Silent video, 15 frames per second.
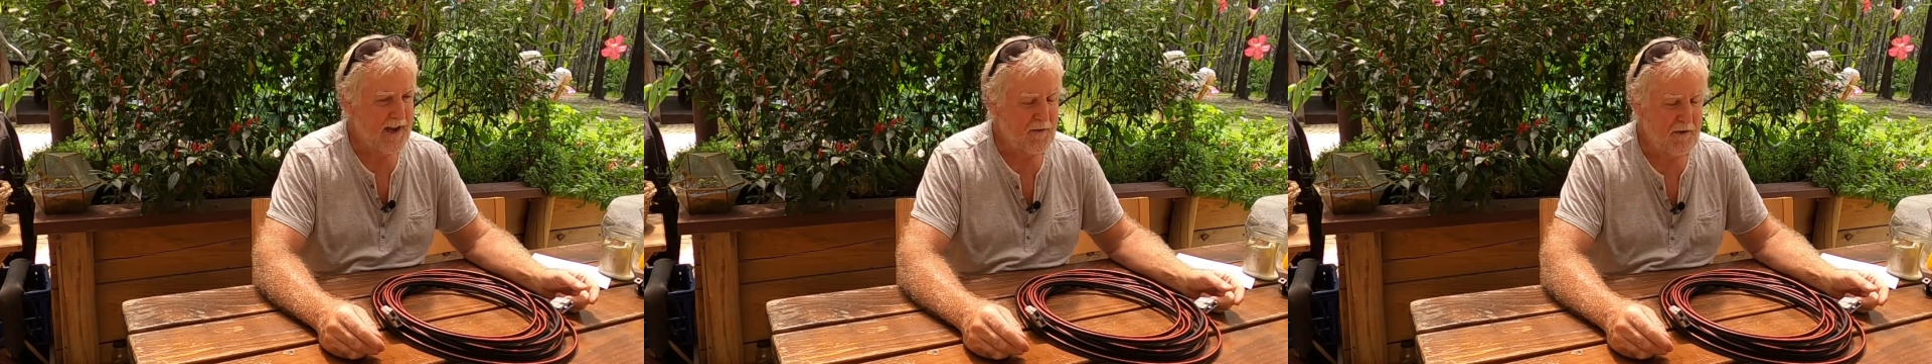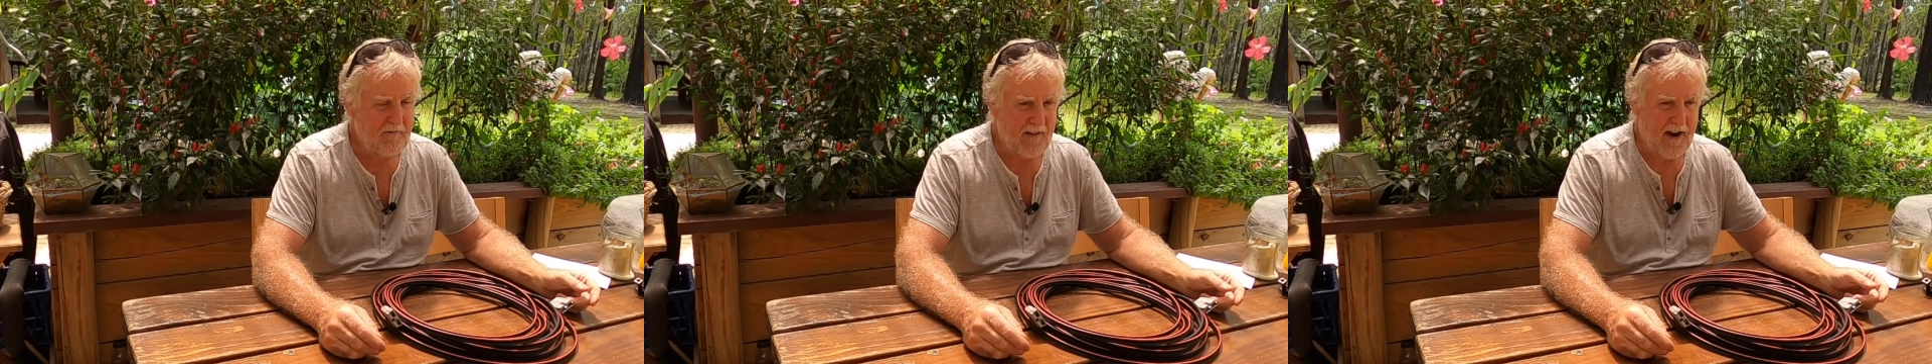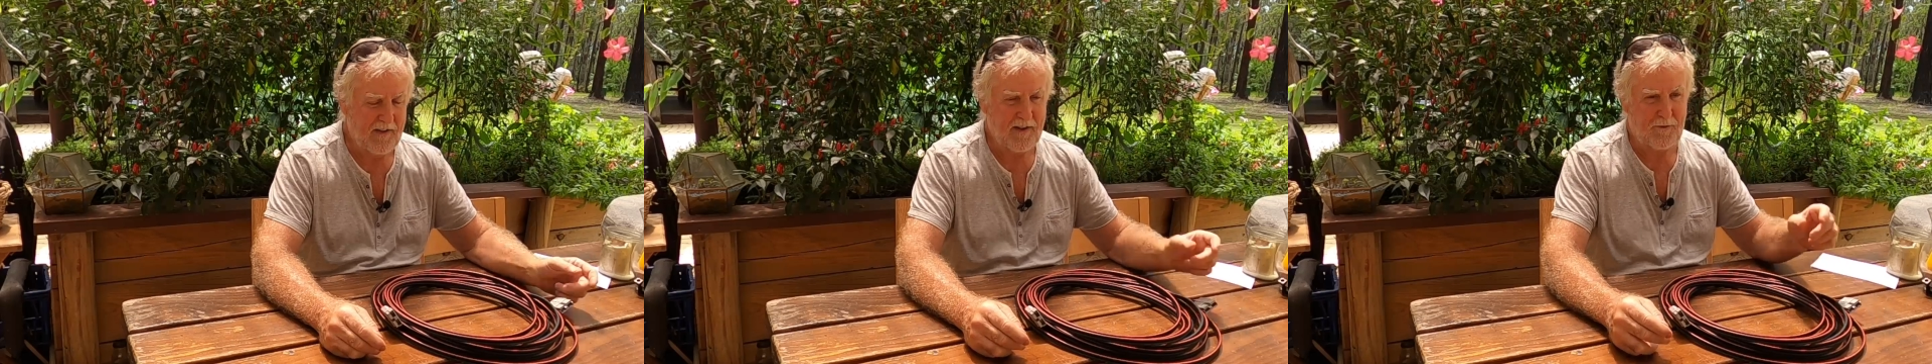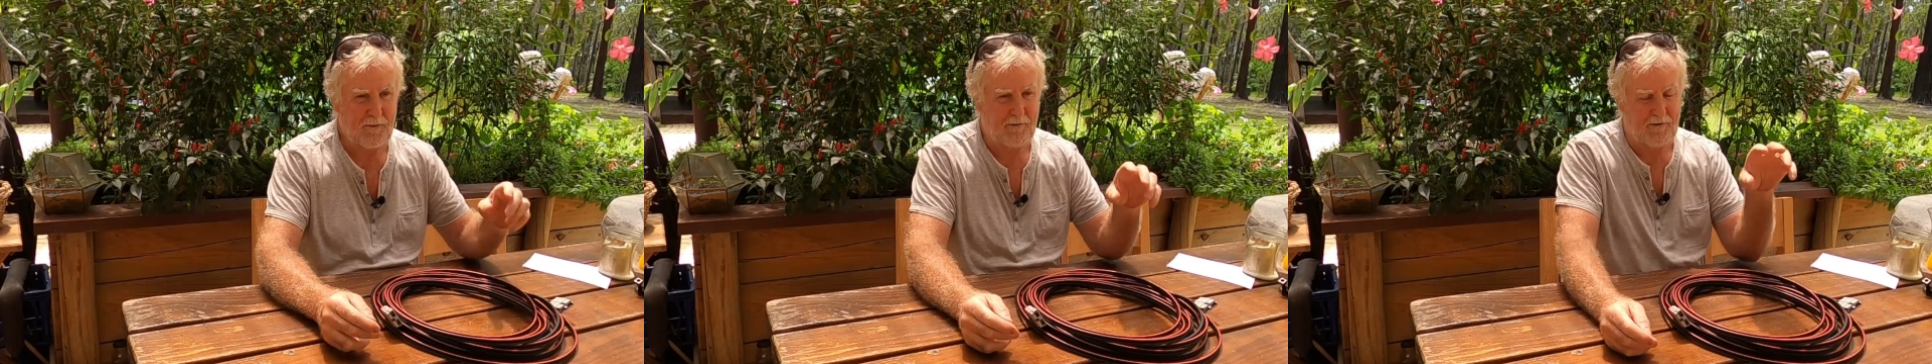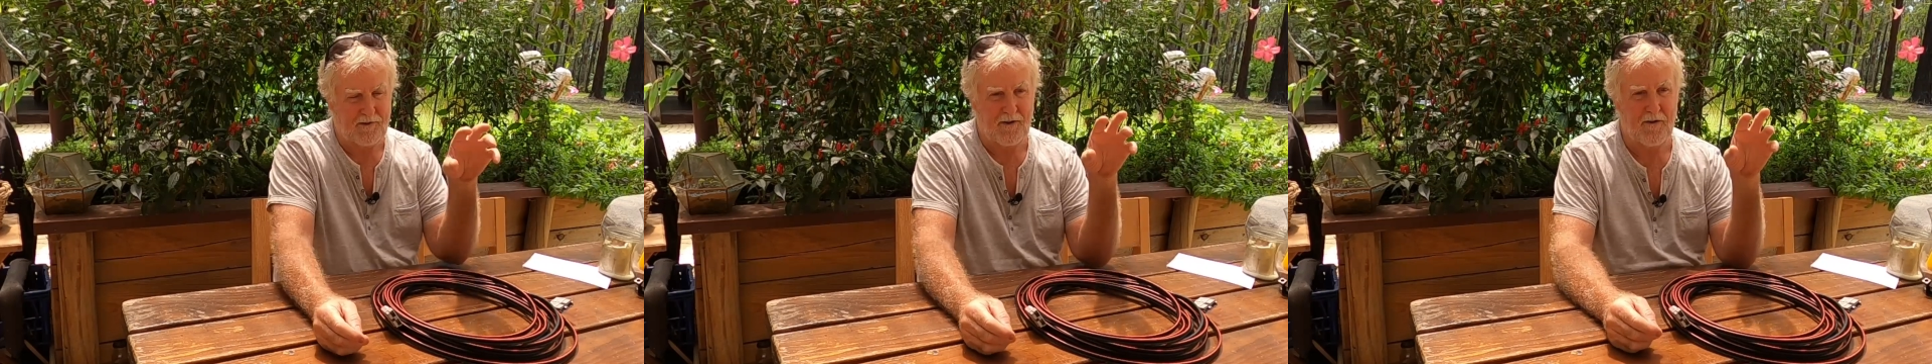we found that
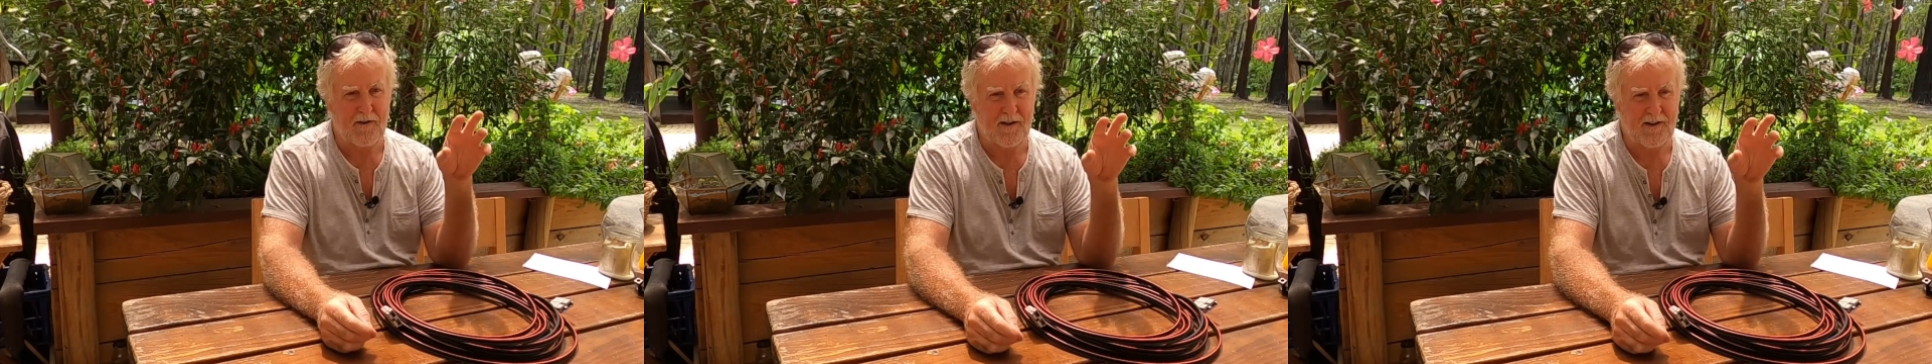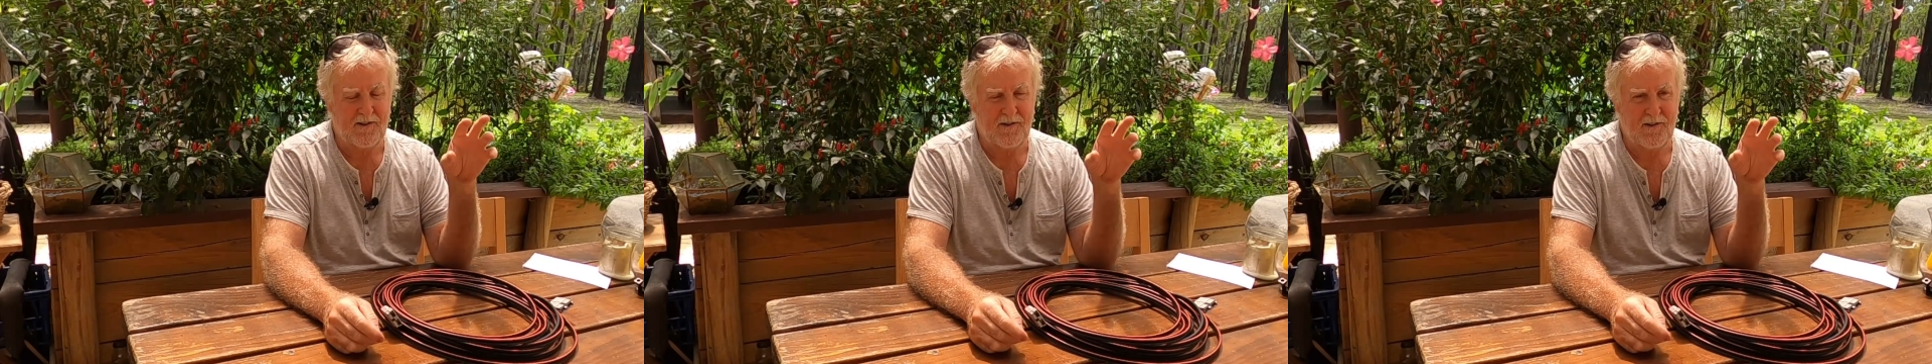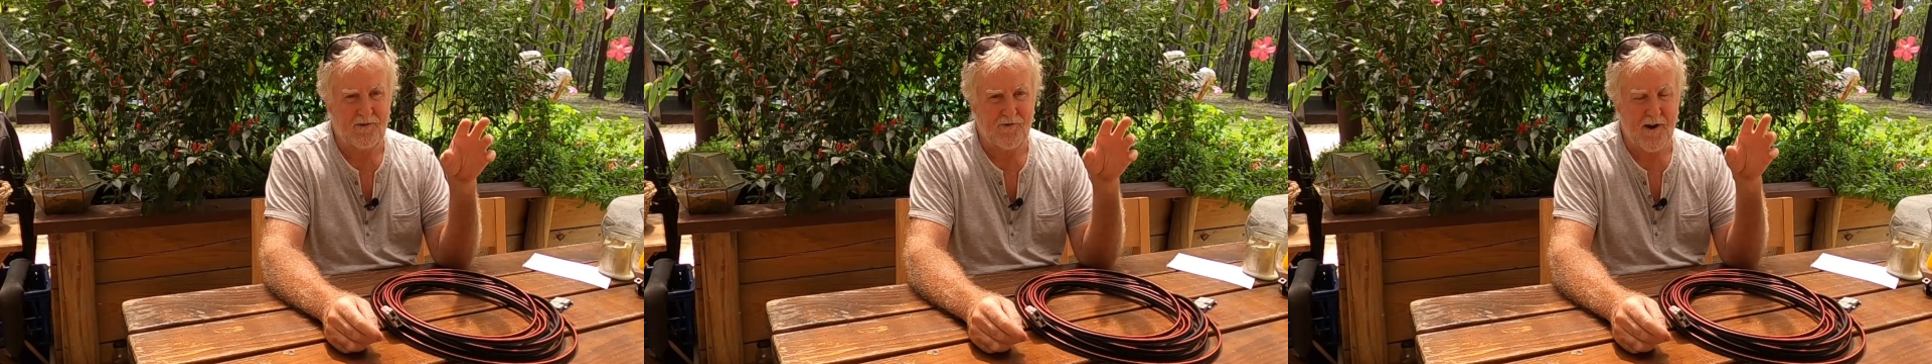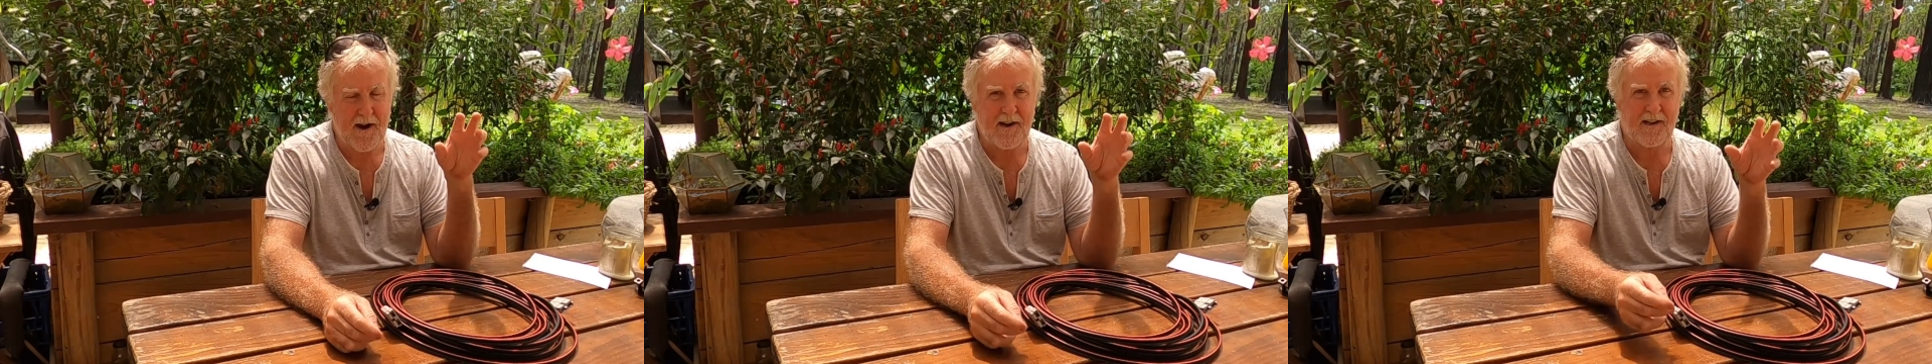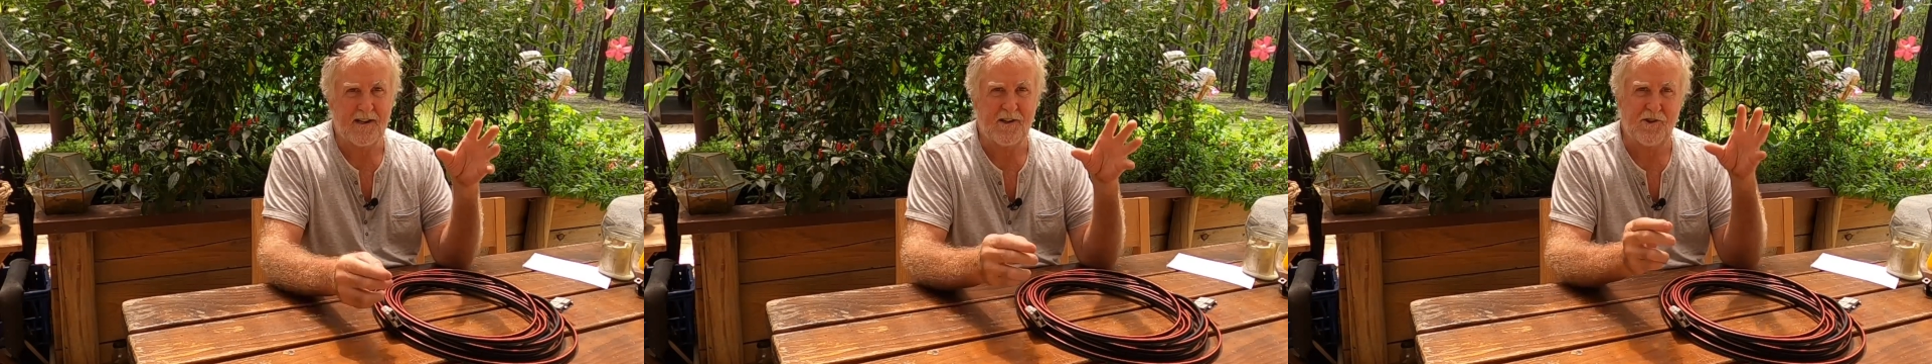we started
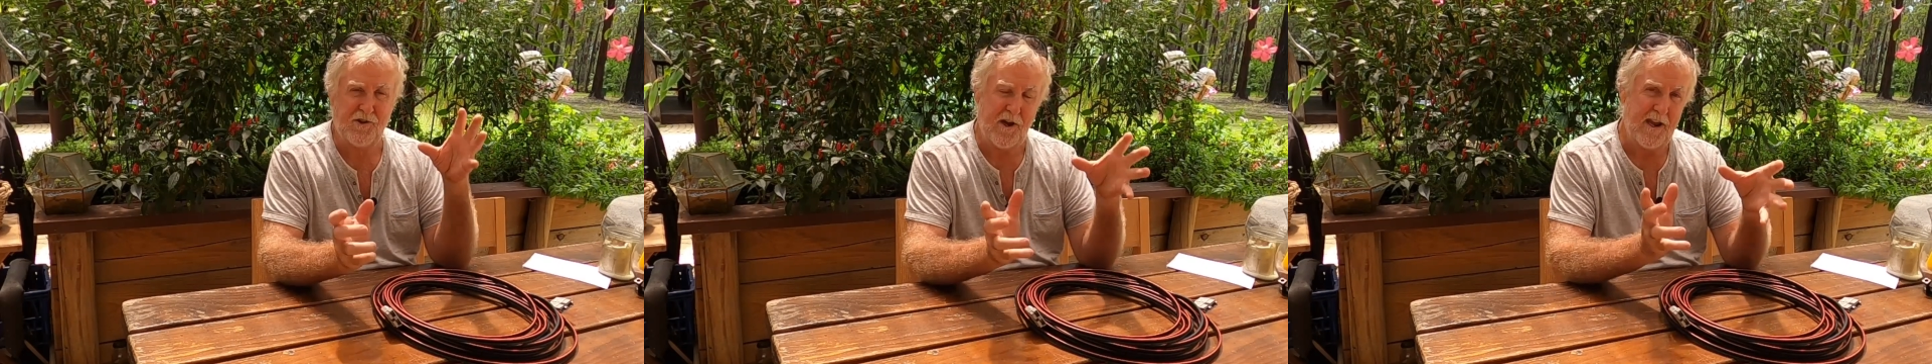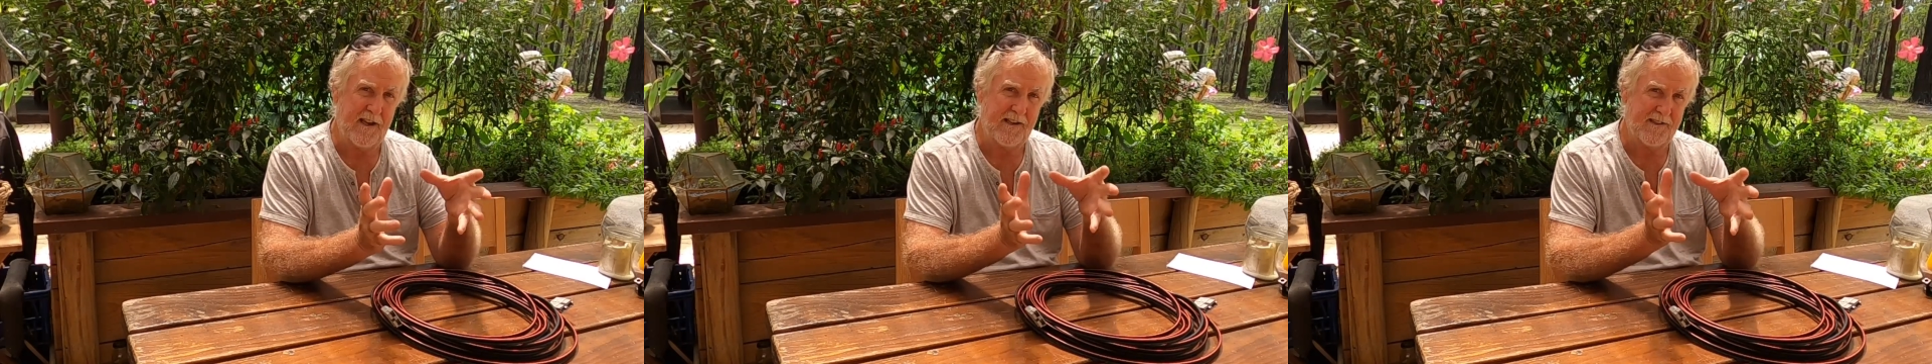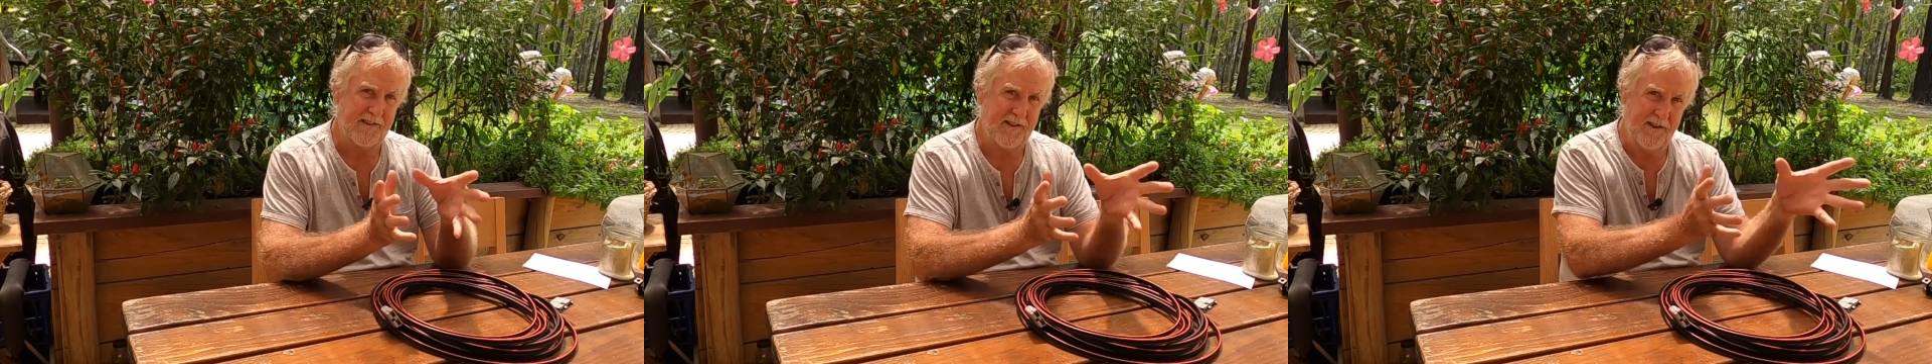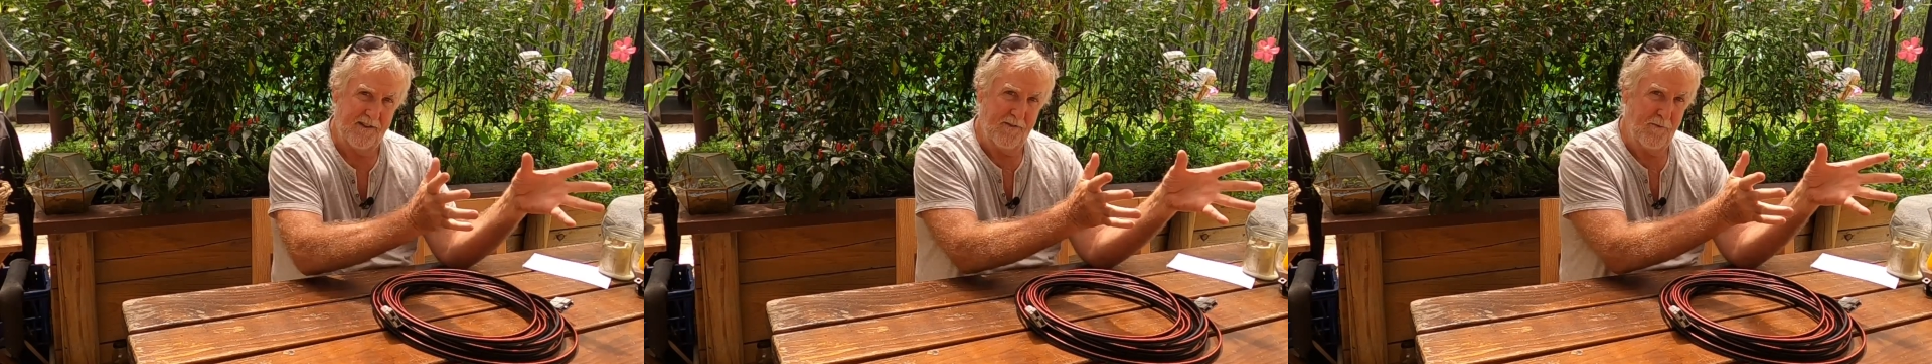trying to chase